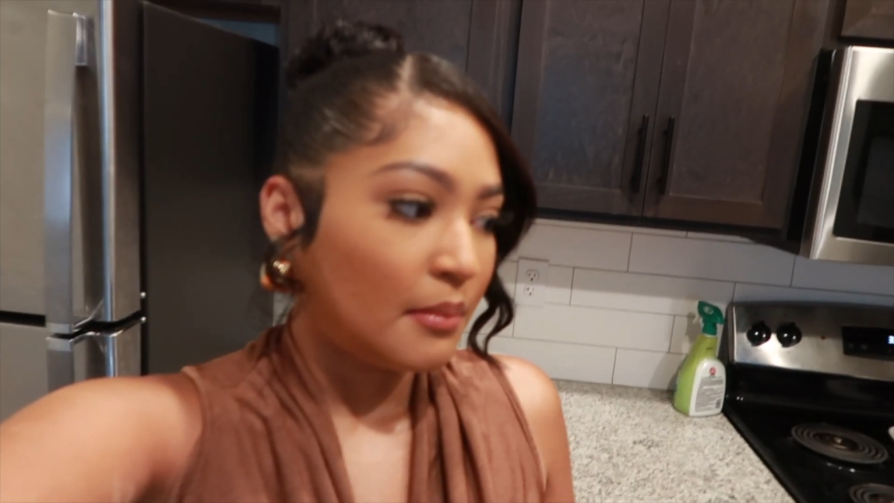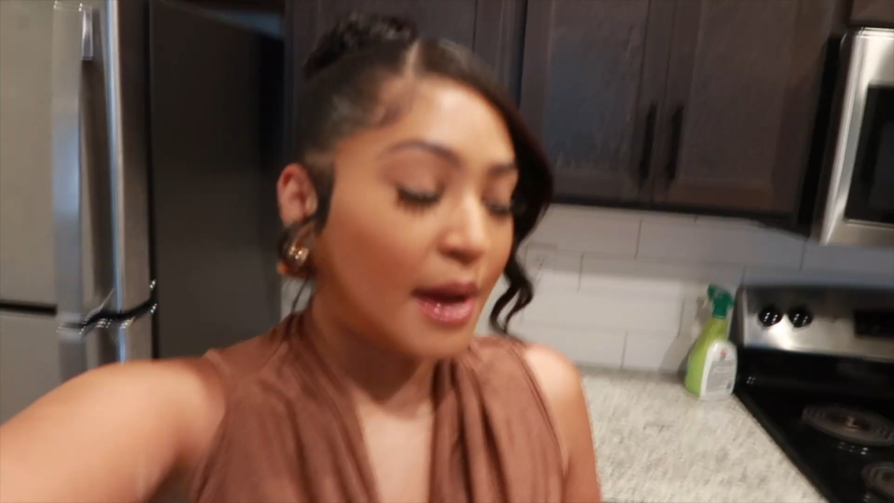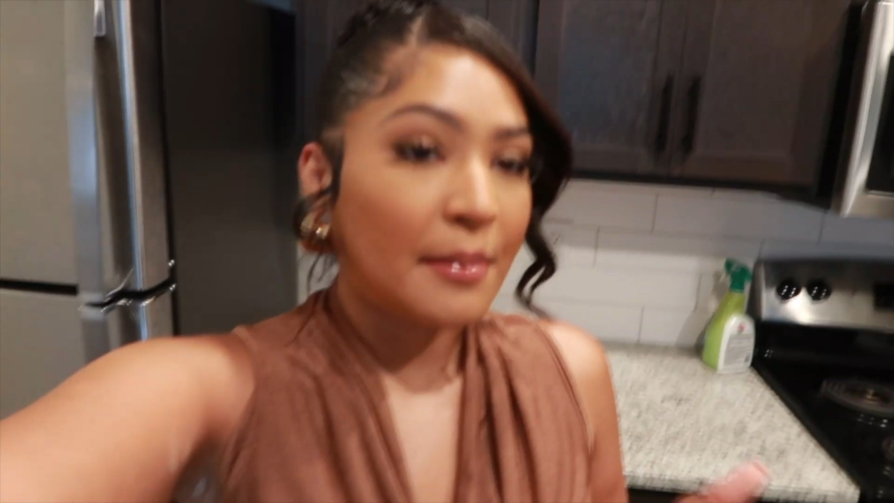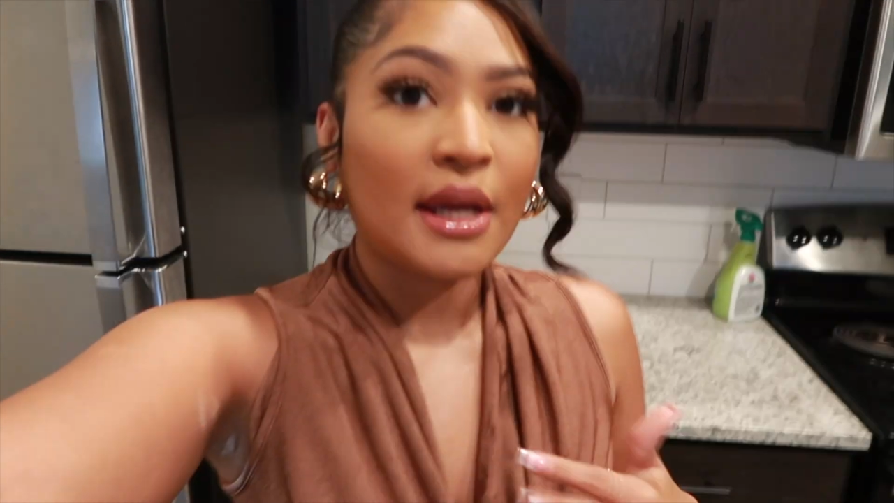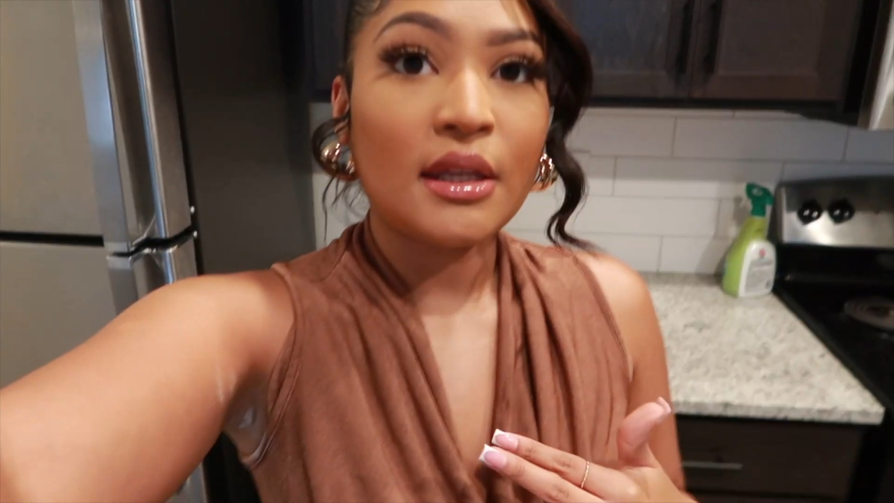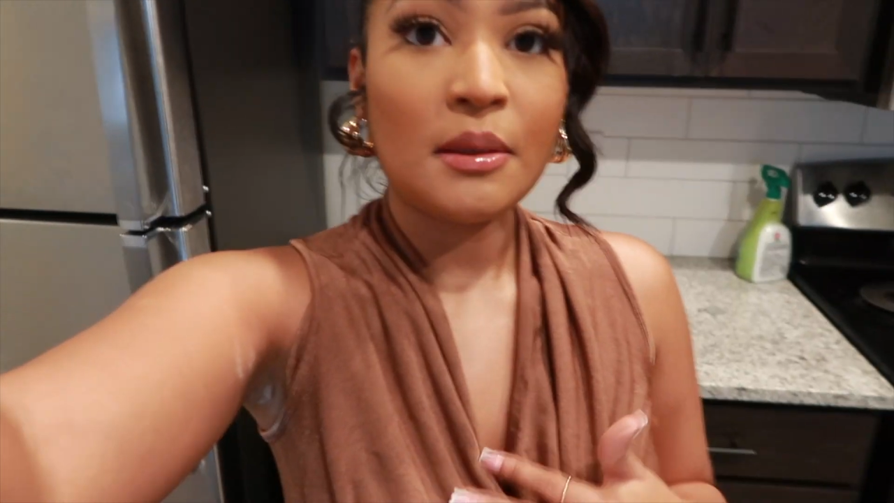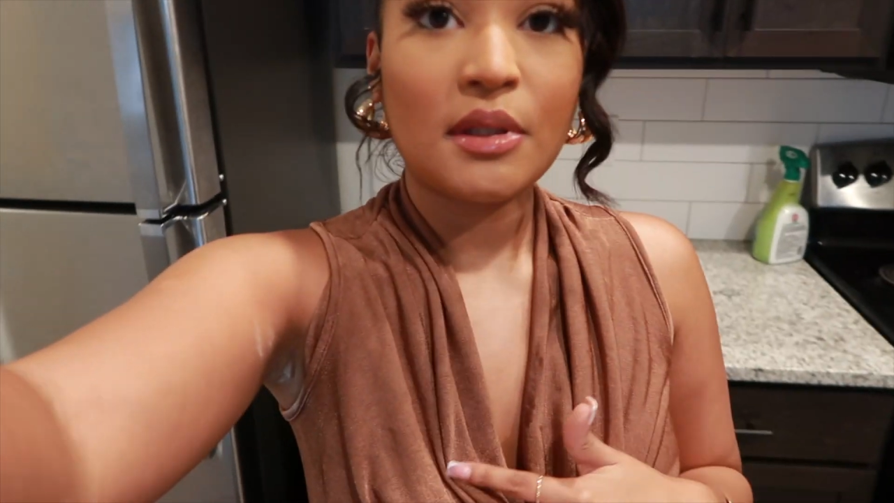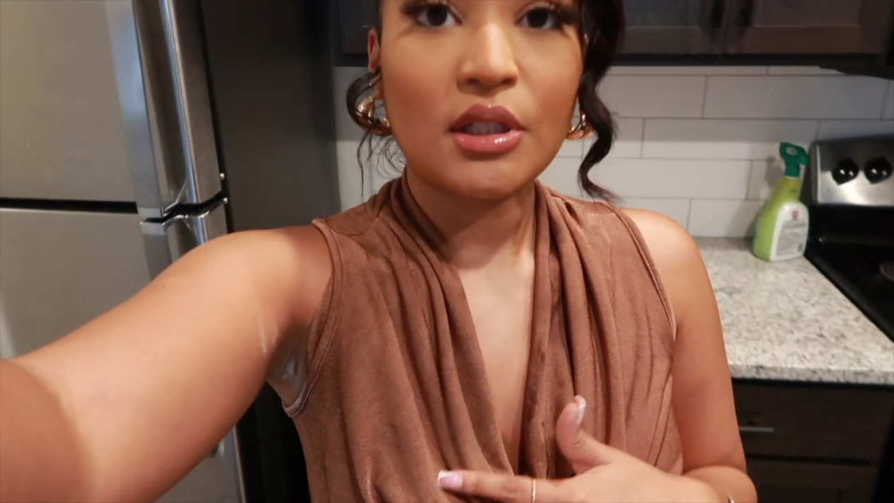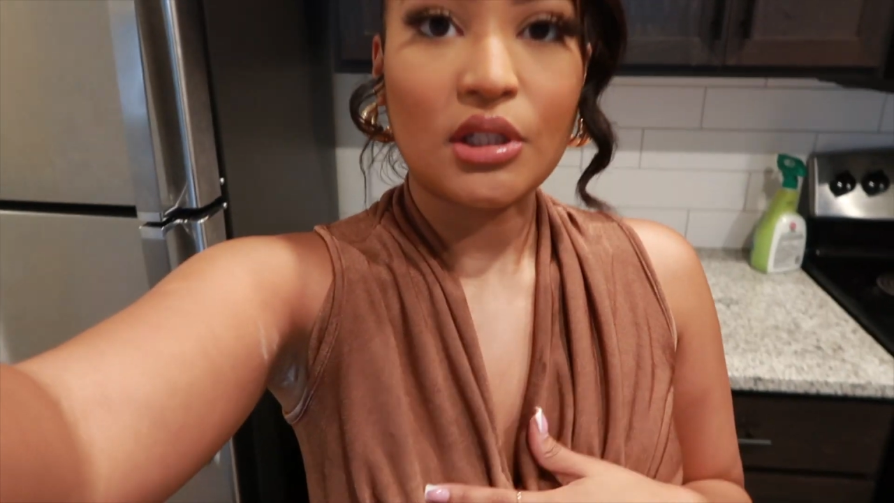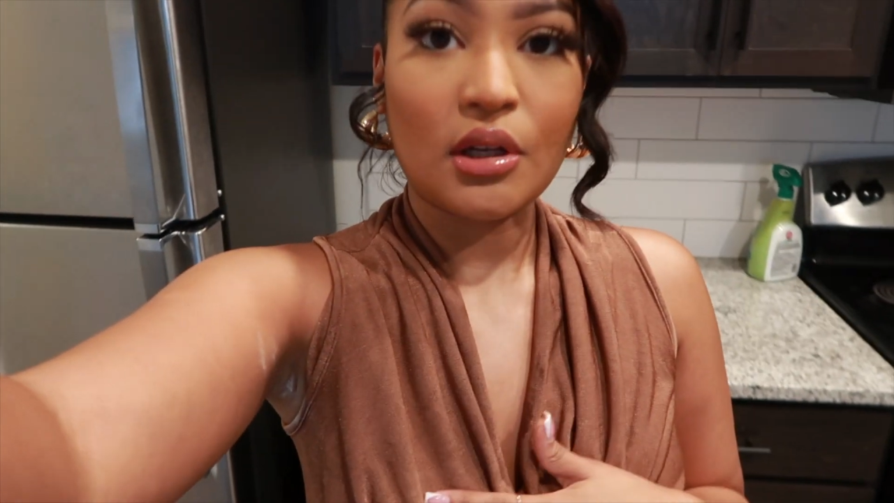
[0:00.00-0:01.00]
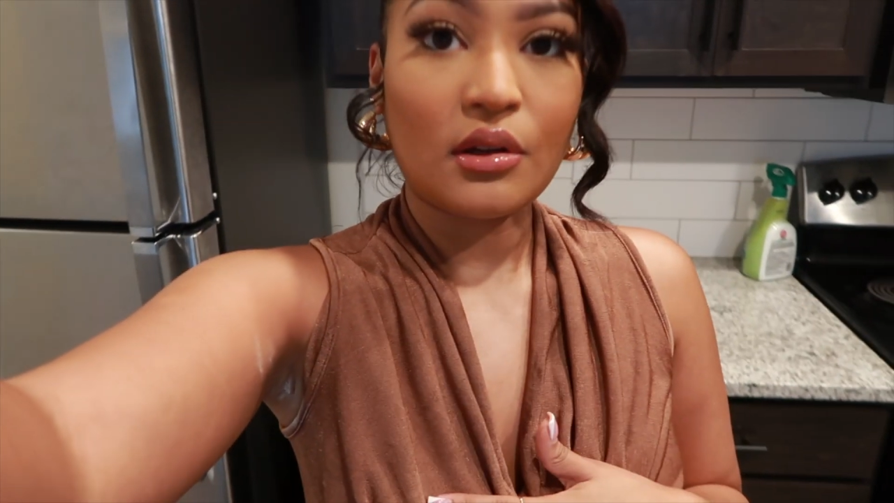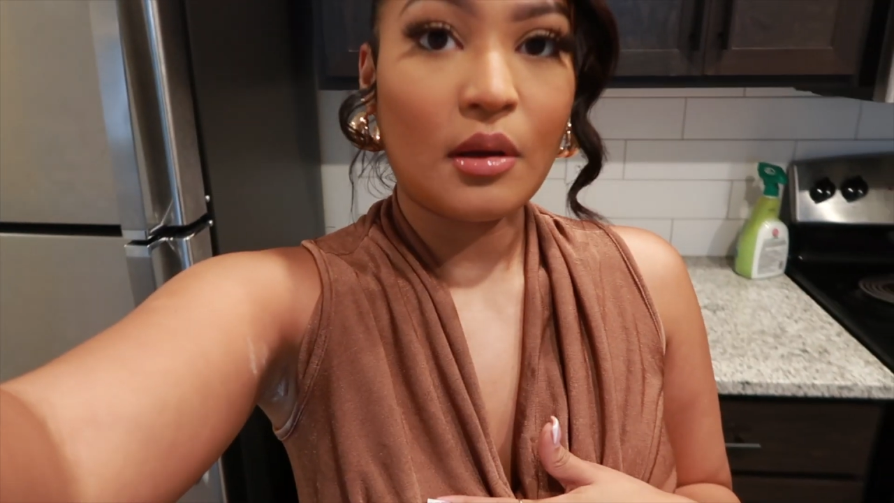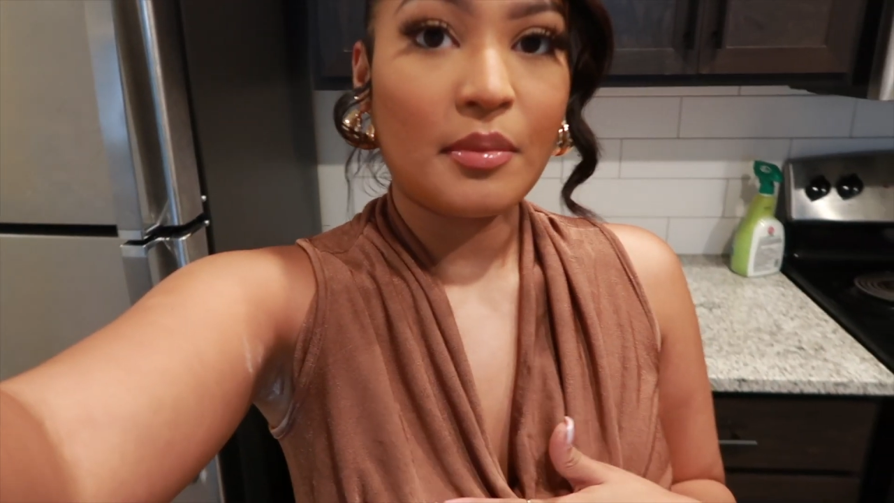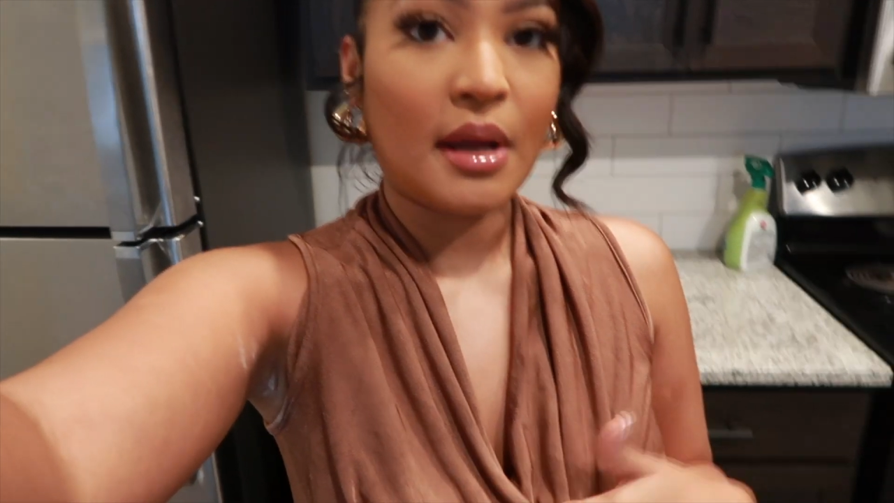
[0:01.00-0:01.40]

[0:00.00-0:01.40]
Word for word: I might keep this shirt on, but